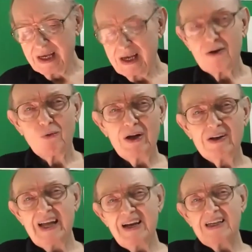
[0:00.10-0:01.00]
Well,
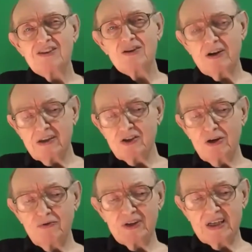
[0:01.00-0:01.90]
now let's start the show
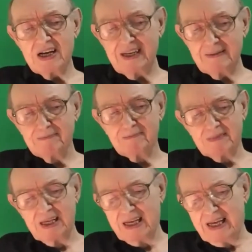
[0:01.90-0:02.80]
for tonight.
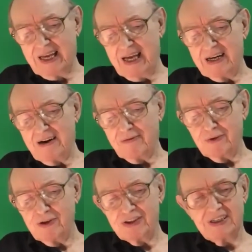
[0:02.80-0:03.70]
And our
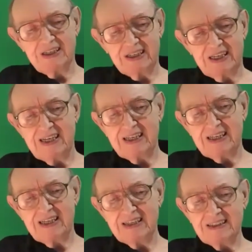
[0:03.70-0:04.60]
first
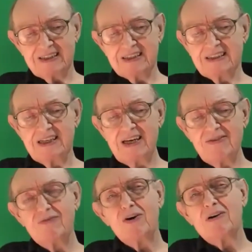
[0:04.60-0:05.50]
guest is David
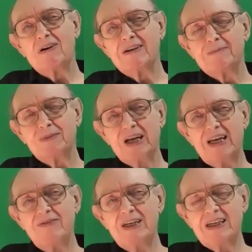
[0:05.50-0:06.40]
Vaughn.
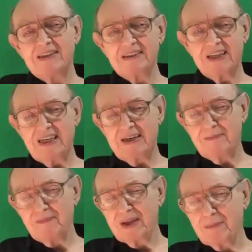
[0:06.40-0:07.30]
David is the
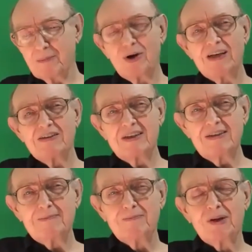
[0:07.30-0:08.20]
president
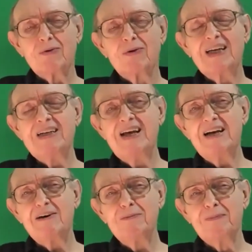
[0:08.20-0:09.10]
right
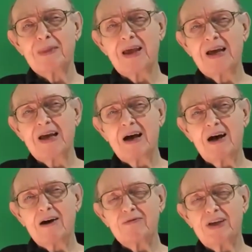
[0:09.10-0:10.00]
now
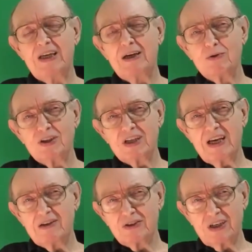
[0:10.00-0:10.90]
of the
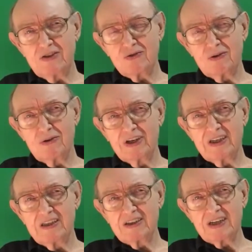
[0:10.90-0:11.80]
O-Scale Central
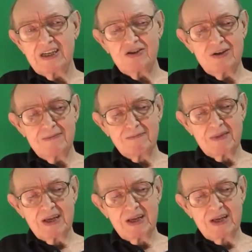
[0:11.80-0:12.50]
Organization.